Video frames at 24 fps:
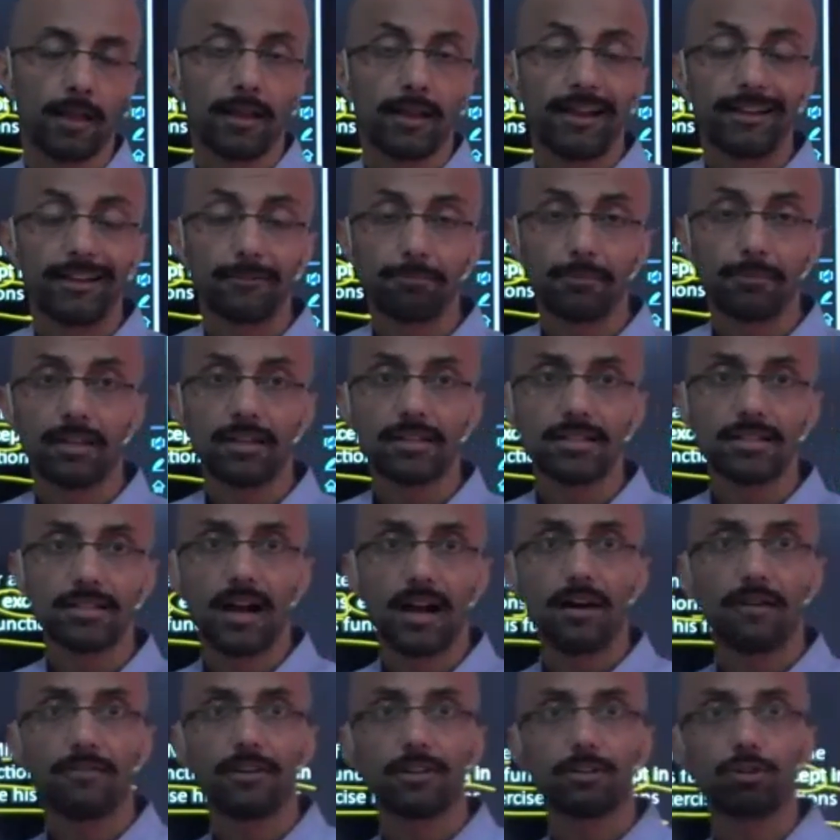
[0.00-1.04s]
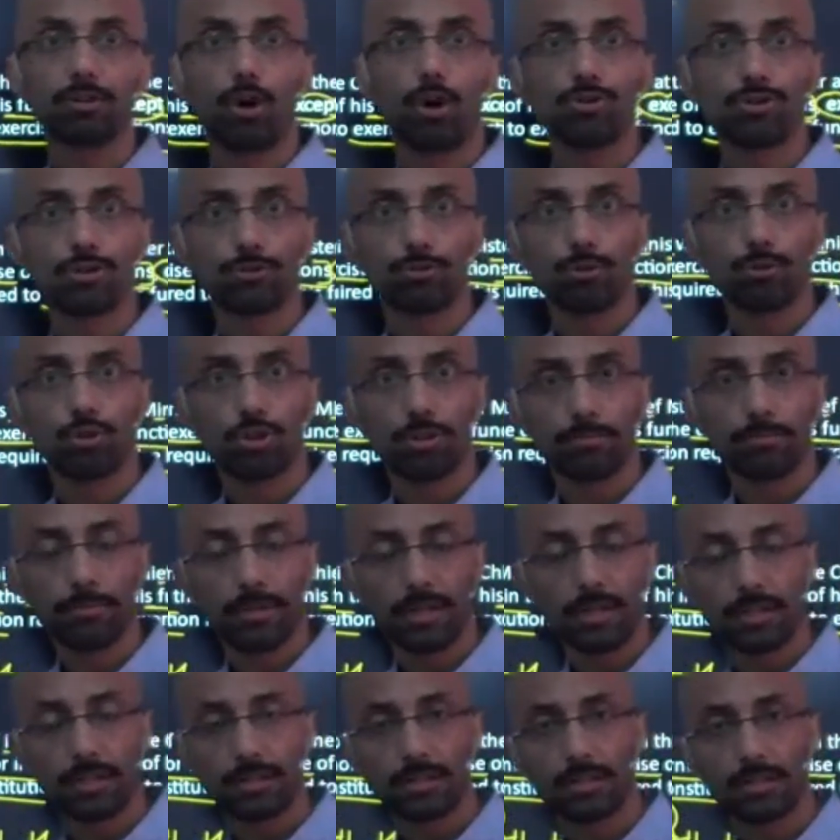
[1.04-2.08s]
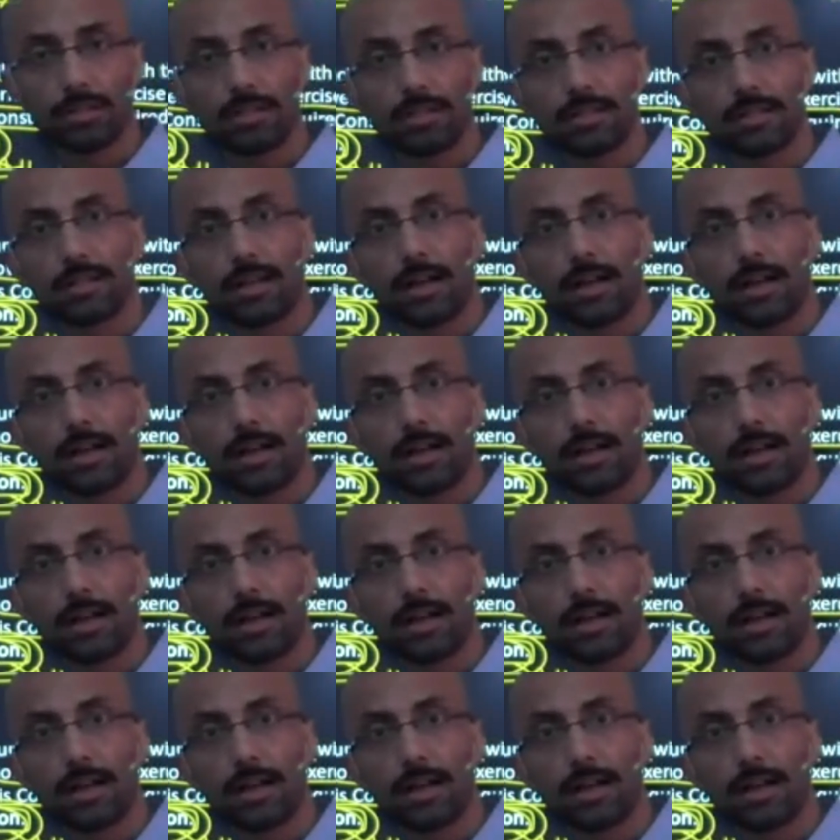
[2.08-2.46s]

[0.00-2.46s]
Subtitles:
It means our constitution makers